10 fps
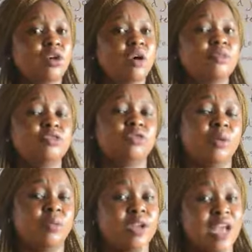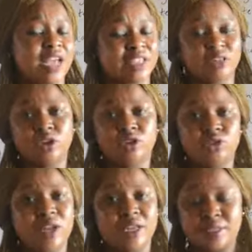come into the body, as I taught
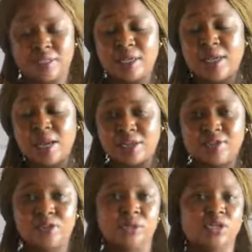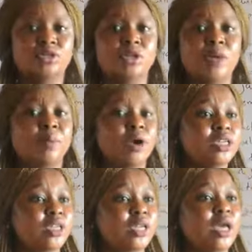you last week, through the
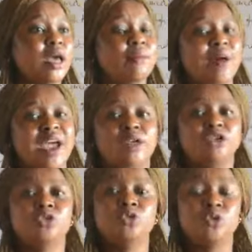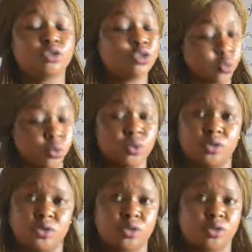body, through
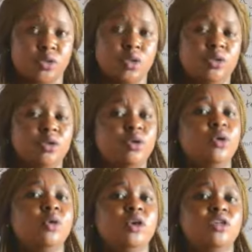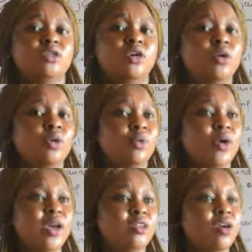wounds. So
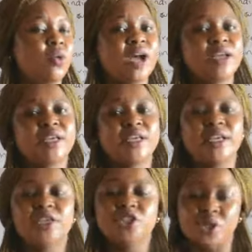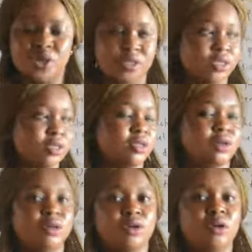when someone injures
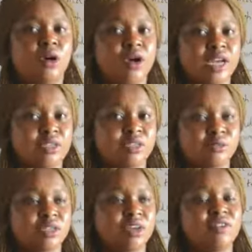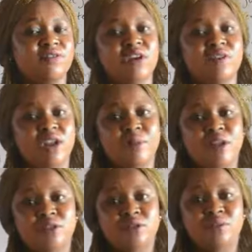or gets himself involved in
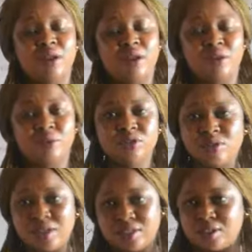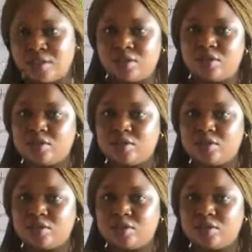a motor accident